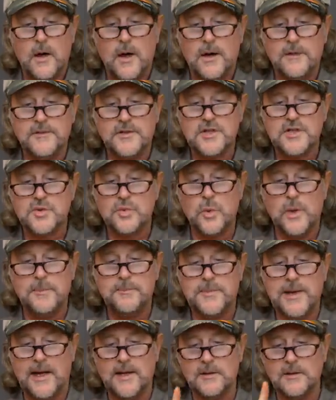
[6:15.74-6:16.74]
I've just
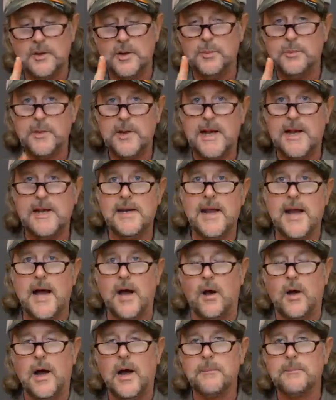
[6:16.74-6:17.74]
whipped that loop, and
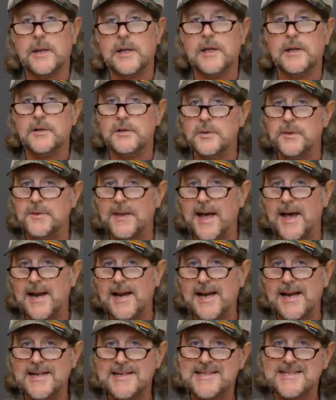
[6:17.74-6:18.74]
now I'm going to do
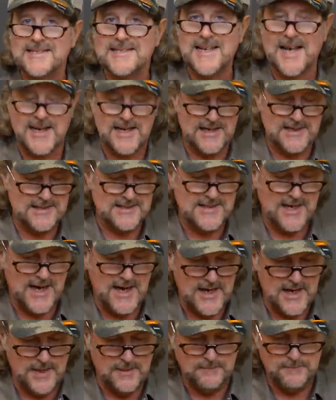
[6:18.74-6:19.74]
that a second
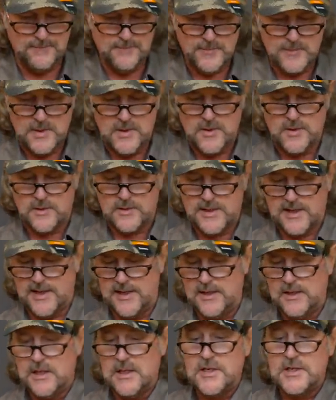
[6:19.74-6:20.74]
time.
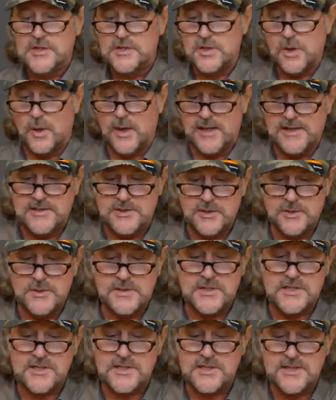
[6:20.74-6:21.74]
Okay. So I do
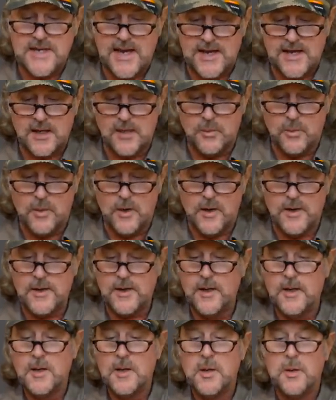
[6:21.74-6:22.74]
the second
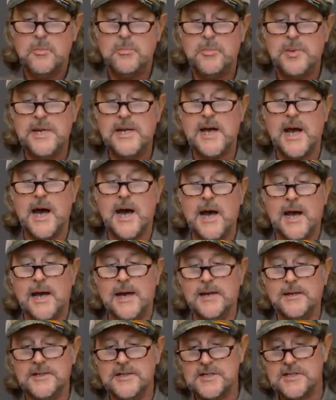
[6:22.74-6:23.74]
one
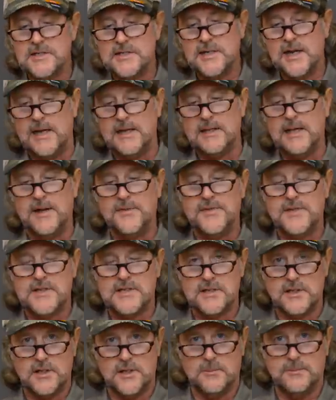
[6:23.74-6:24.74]
behind. You see, I left
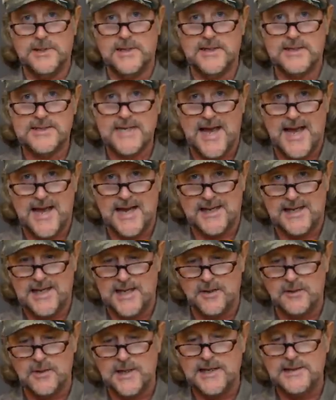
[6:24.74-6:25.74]
this little bit of tag
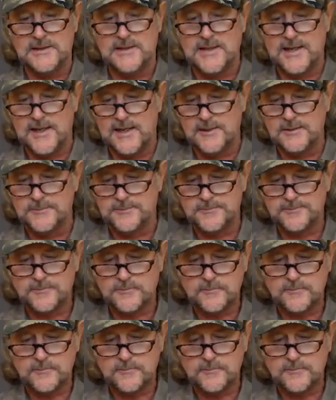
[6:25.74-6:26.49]
end right there.